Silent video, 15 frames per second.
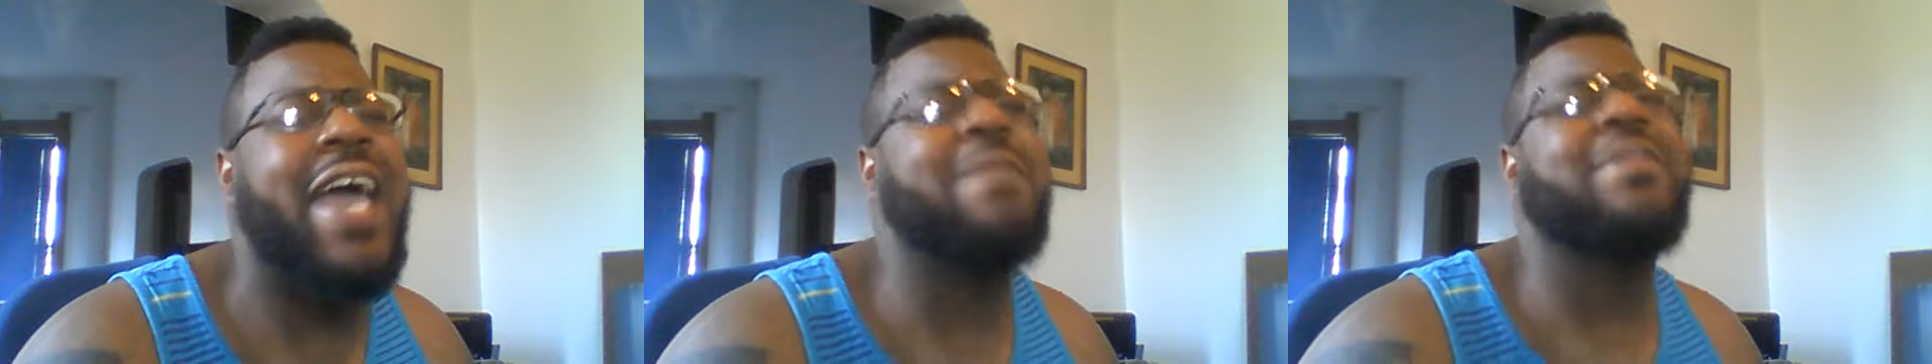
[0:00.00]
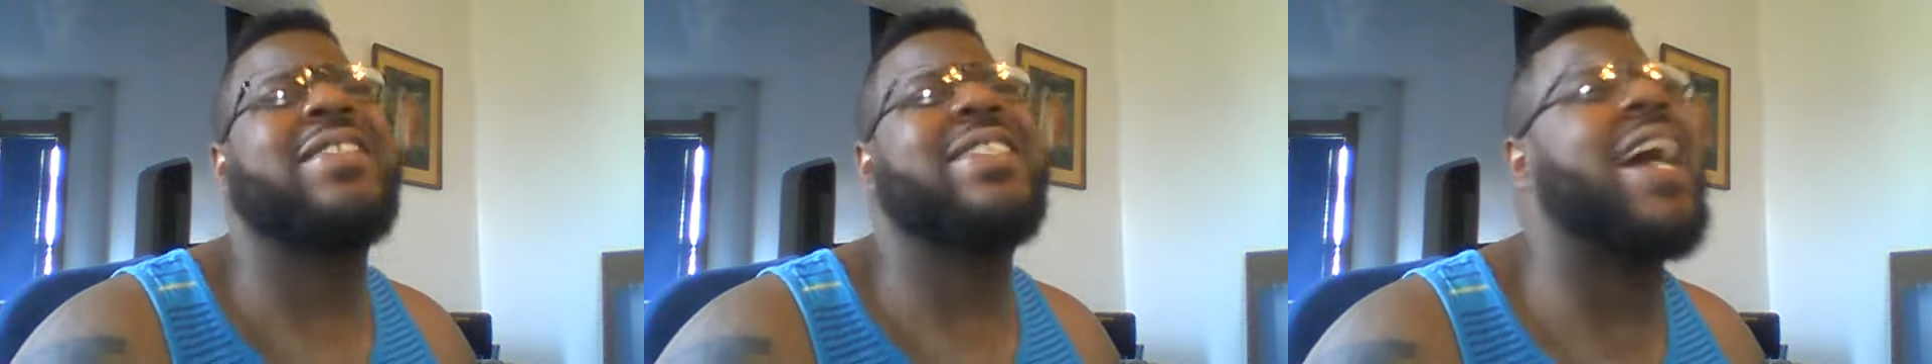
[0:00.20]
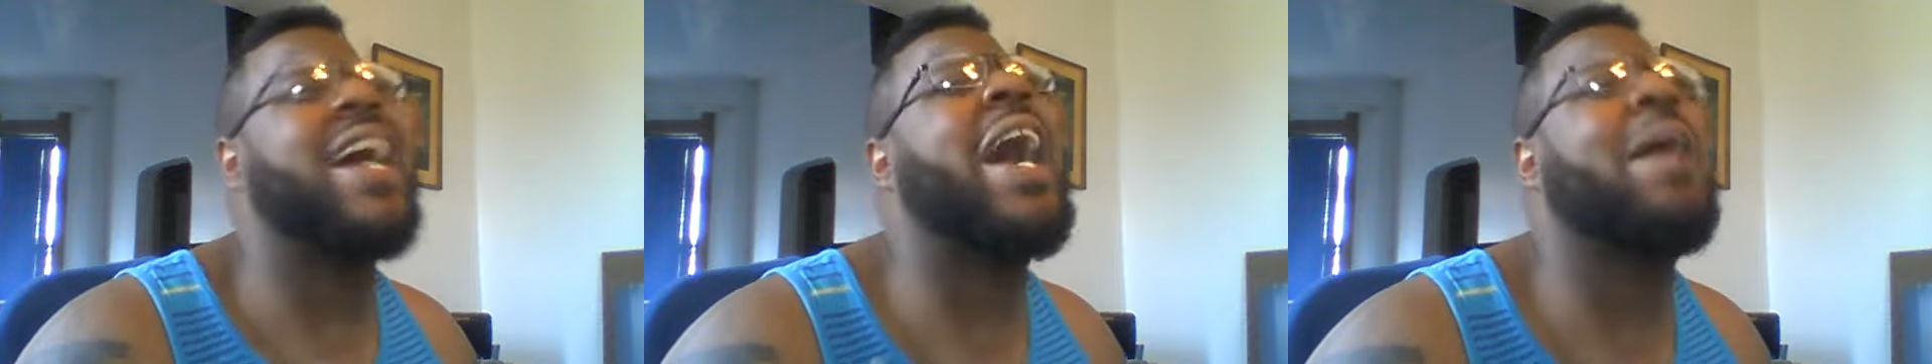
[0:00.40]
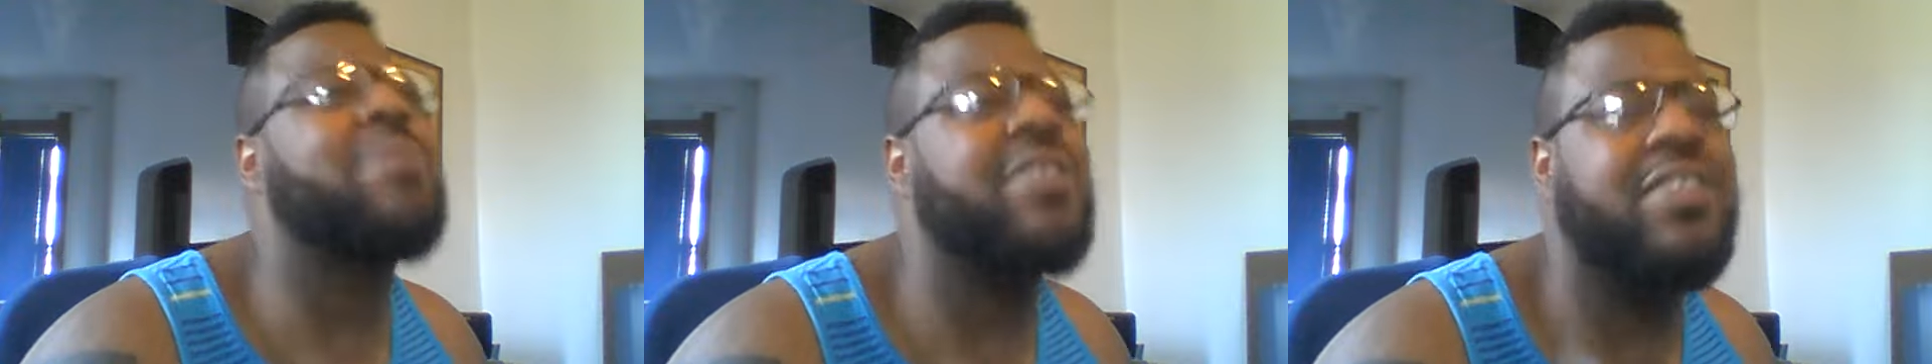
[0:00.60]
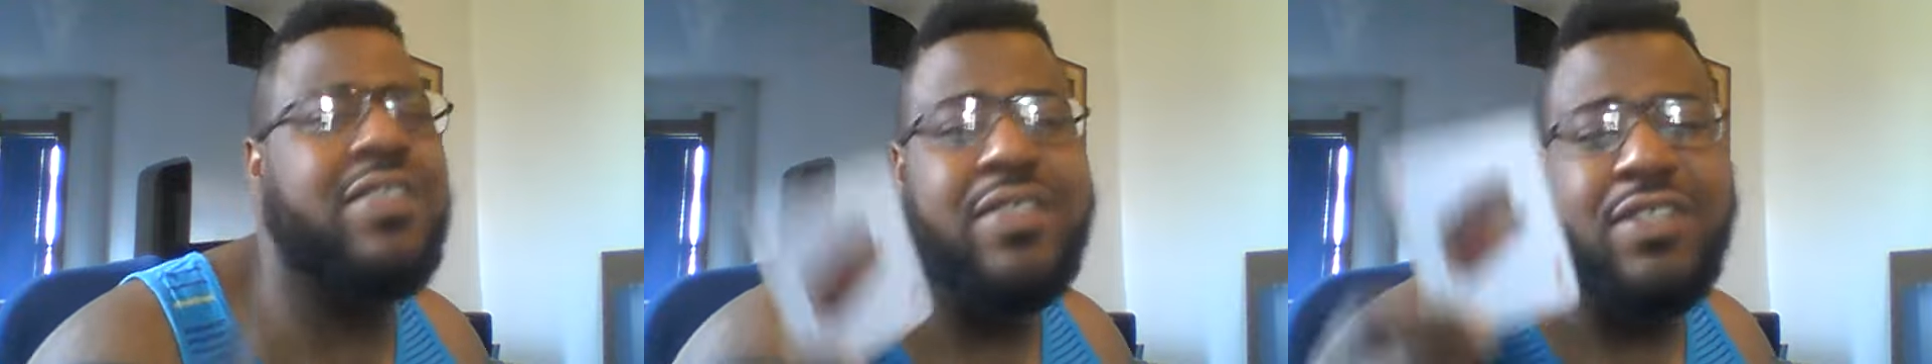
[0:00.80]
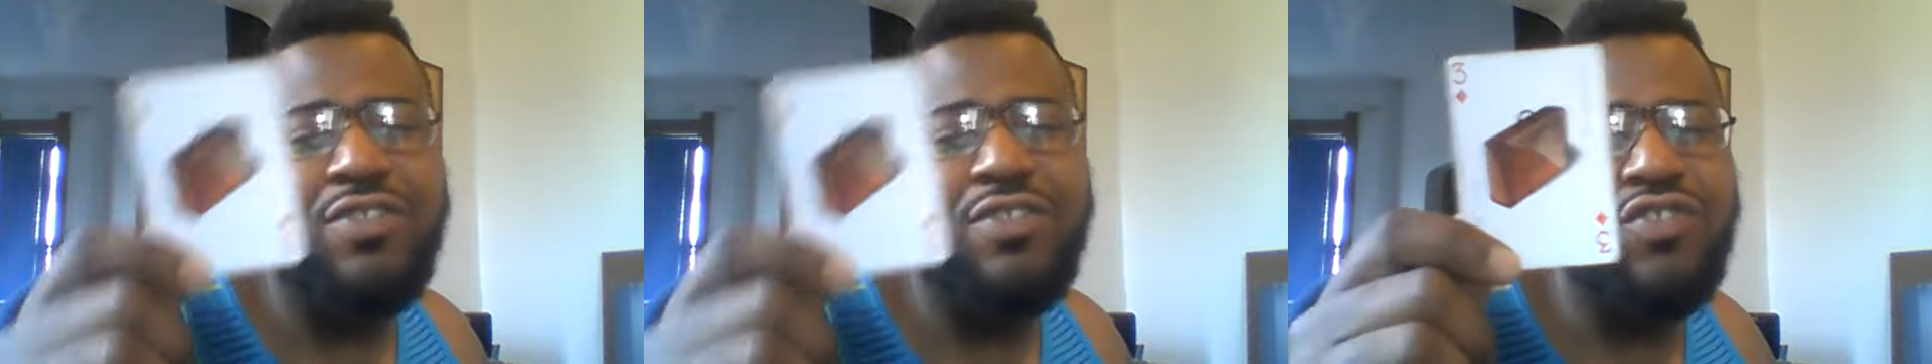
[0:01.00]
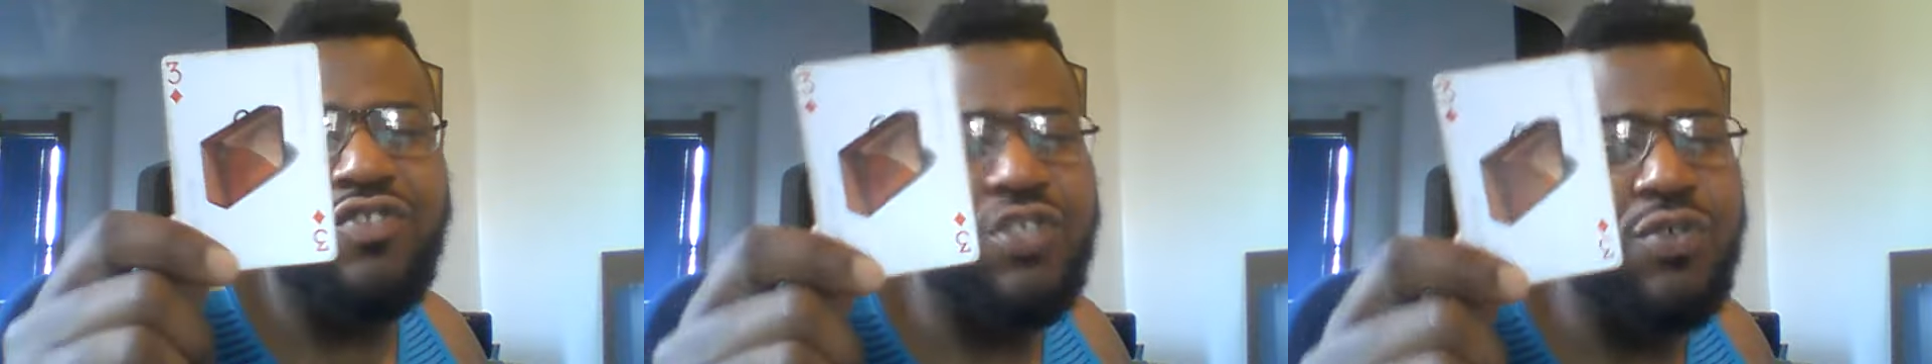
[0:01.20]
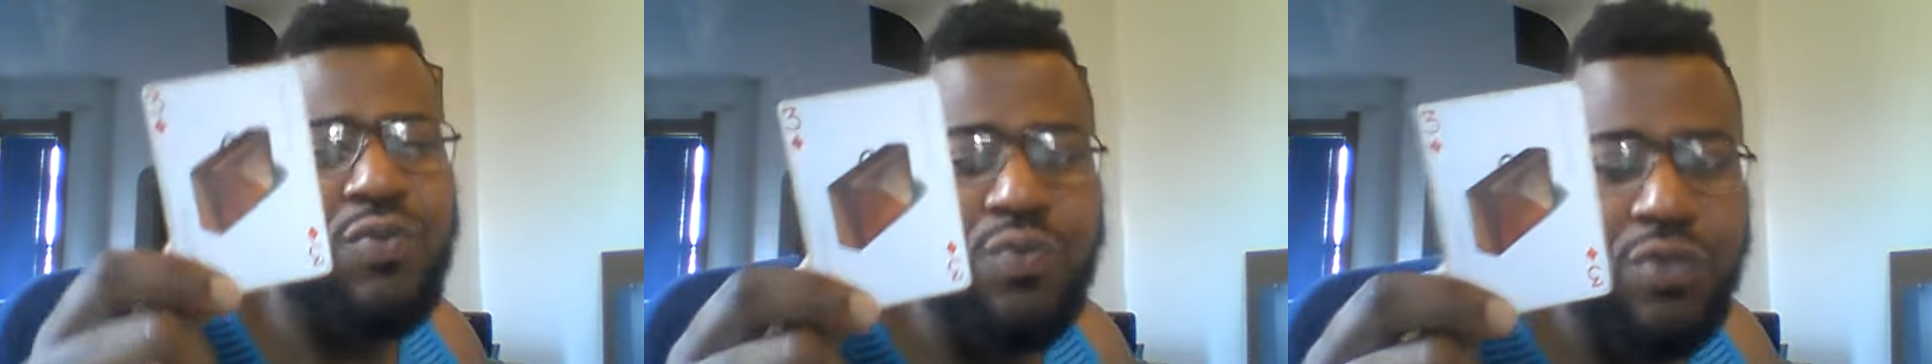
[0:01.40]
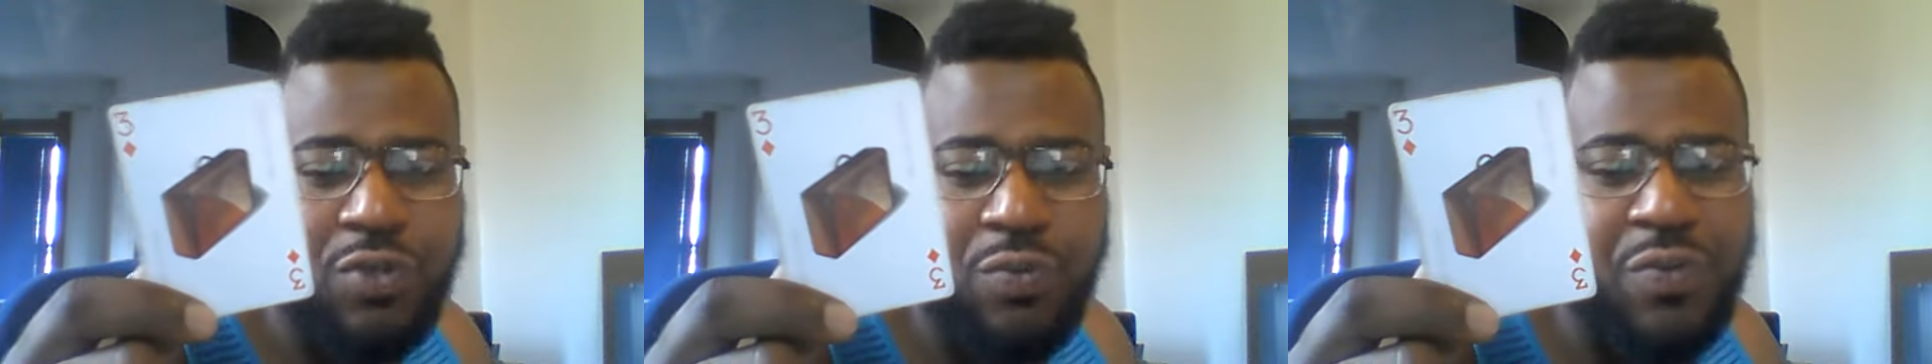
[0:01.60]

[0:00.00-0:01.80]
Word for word: at tops two,